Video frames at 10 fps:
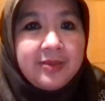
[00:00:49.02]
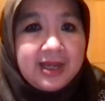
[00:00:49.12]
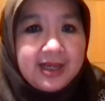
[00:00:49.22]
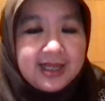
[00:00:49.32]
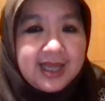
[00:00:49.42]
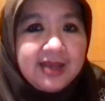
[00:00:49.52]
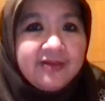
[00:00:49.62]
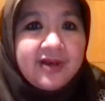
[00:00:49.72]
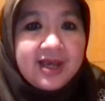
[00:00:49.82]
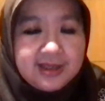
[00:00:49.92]

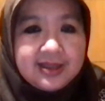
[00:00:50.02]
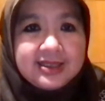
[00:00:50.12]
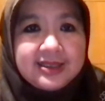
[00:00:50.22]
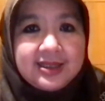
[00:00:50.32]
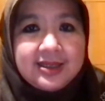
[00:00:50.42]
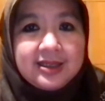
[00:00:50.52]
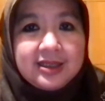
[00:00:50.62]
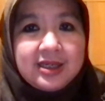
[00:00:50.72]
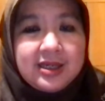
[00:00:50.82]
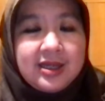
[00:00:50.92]
mRNA virus,
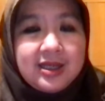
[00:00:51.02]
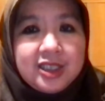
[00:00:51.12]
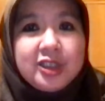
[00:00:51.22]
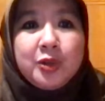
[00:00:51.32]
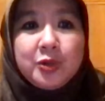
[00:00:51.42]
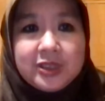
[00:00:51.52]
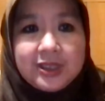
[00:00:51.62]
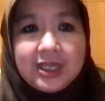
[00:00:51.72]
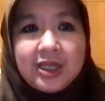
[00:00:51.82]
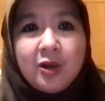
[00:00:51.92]
it's
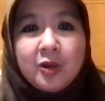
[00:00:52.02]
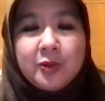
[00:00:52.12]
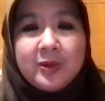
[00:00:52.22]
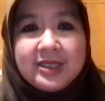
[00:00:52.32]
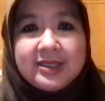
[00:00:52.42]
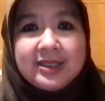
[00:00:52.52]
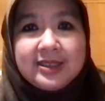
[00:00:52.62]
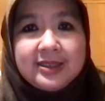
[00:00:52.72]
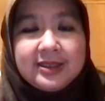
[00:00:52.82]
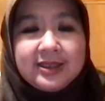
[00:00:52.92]
usually always
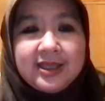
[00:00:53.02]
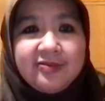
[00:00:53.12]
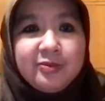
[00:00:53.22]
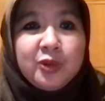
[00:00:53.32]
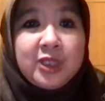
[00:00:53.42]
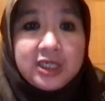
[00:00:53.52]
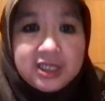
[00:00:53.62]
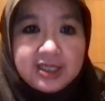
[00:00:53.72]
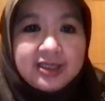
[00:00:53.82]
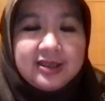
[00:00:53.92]
have
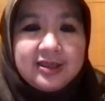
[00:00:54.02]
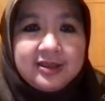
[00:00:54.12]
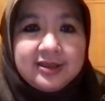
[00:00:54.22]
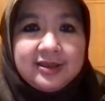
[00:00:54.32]
mutation.